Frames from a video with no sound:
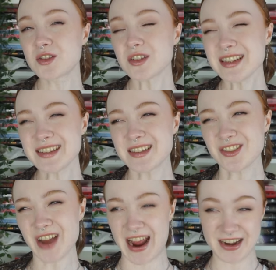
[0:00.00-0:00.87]
they're like still
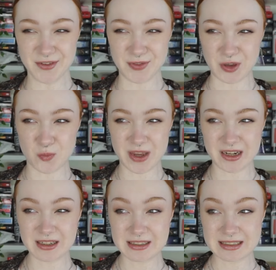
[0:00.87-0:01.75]
kind of
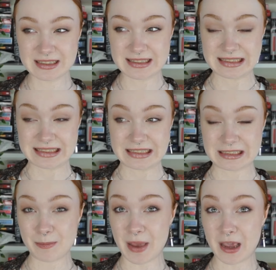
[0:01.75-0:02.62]
human.
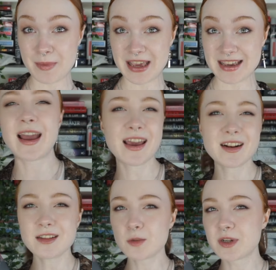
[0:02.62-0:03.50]
Maybe. I had a
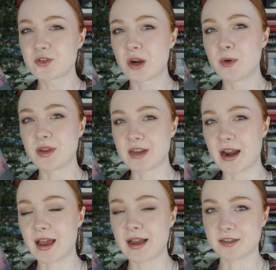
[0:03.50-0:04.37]
little bit of trouble with
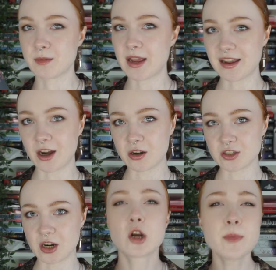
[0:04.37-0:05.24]
Nena as our main
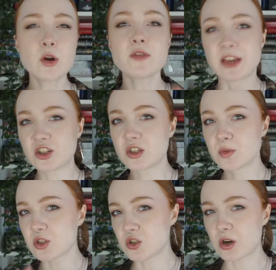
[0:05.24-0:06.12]
character. Her motivations
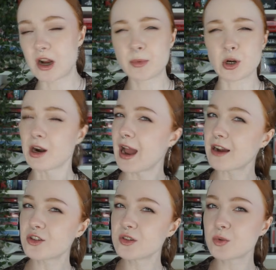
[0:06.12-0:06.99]
were strong, but her
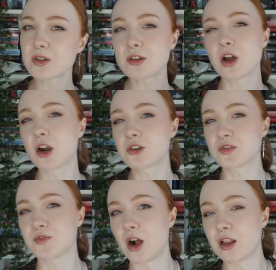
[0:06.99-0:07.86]
actions were a little hard to
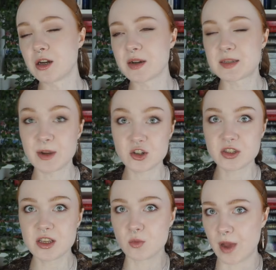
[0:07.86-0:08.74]
follow,
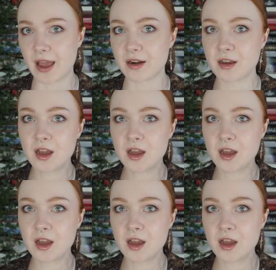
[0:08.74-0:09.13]
especially when